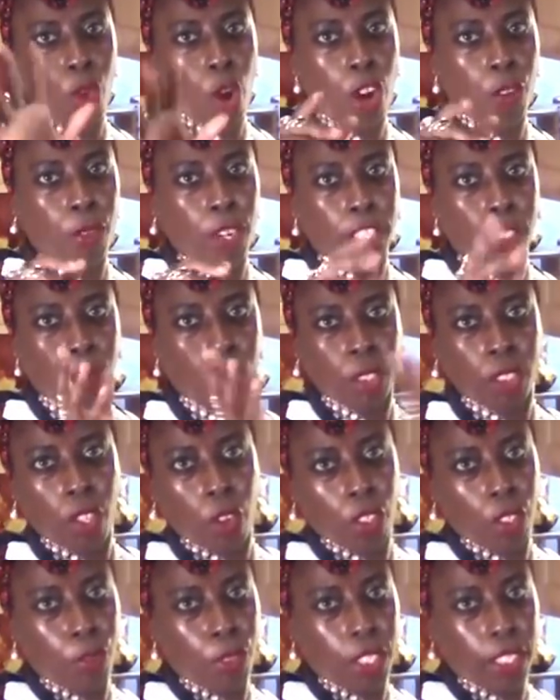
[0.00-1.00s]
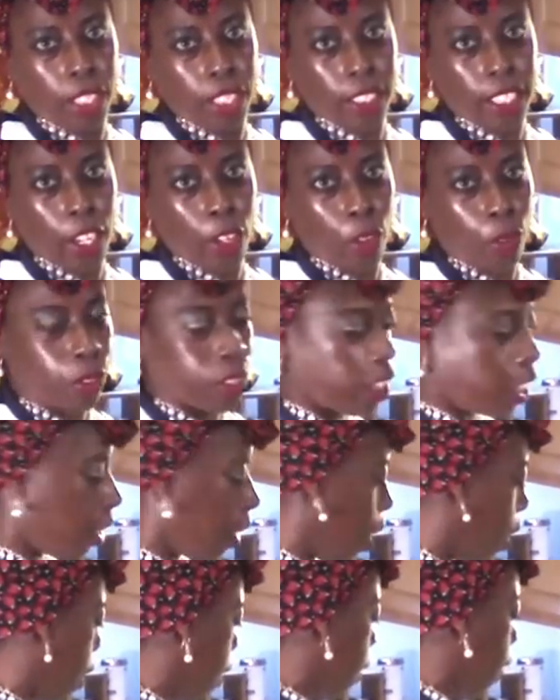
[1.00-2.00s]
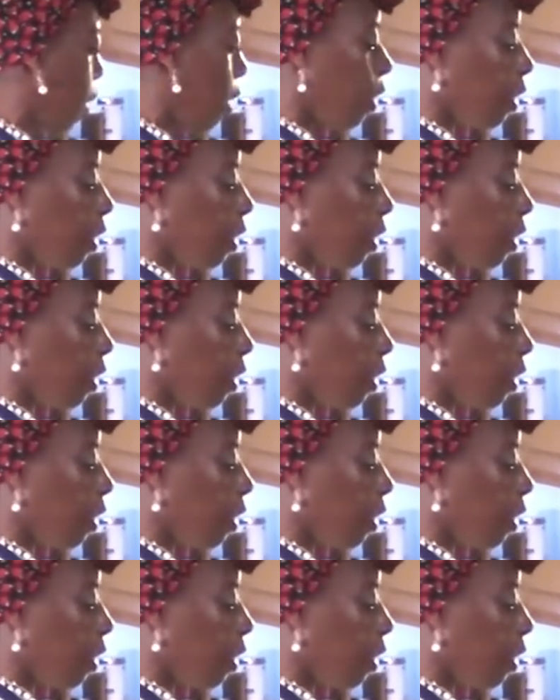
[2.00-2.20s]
Wrong recipe. Don't even look at that over there, y'all.